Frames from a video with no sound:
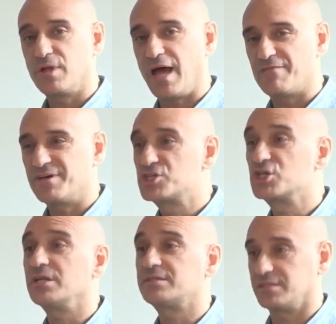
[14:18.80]
have
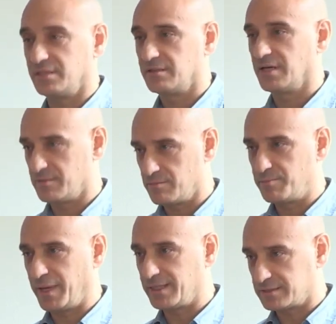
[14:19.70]
agility
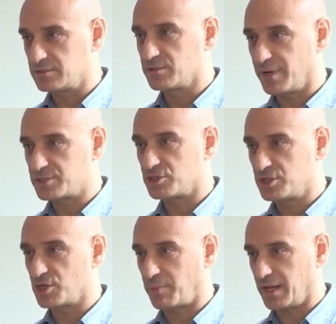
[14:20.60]
baked into my
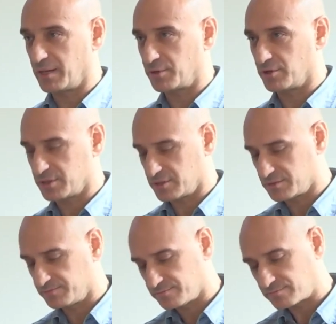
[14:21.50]
strategic planning process.
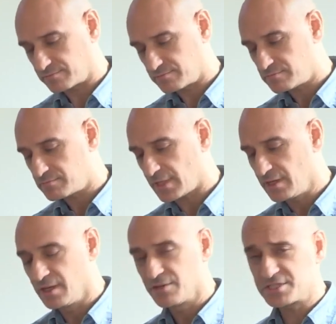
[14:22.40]

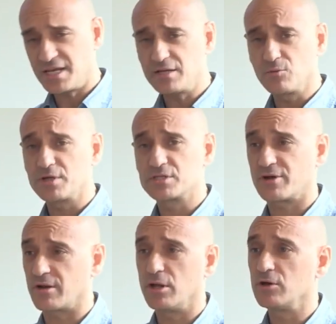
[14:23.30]
The second one is
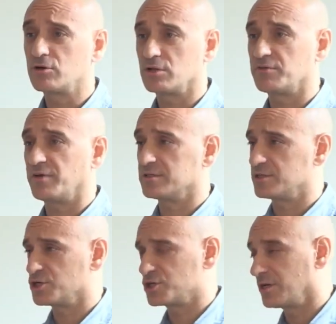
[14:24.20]
around local
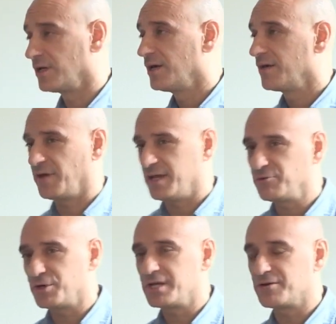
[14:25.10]
advantage. And for
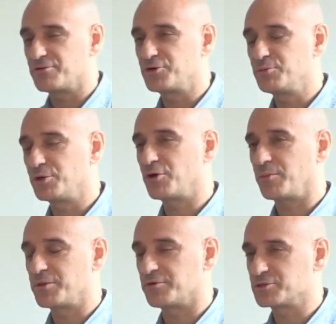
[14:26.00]
anyone here in the room who grew
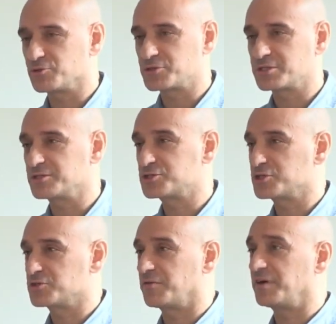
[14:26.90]
up in the resources
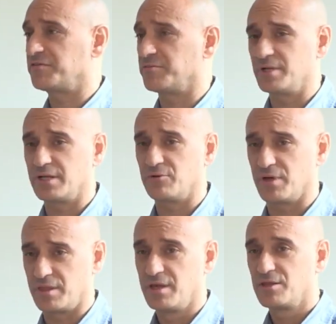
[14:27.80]
industries, you're very familiar
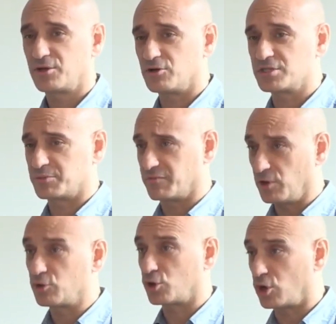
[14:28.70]
with the concept of
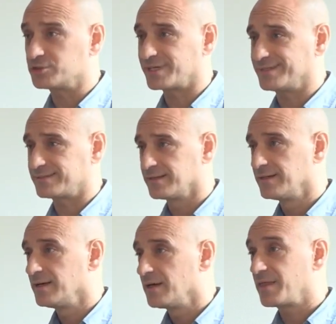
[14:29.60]
local content.
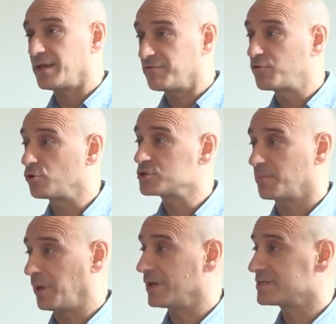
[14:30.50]
That, of course,
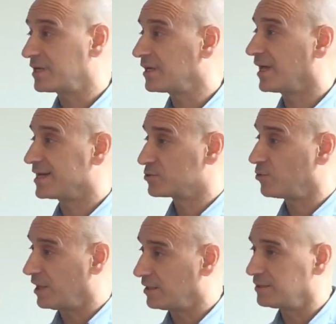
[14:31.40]
applies here as
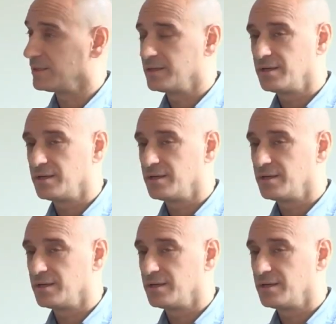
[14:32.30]
well.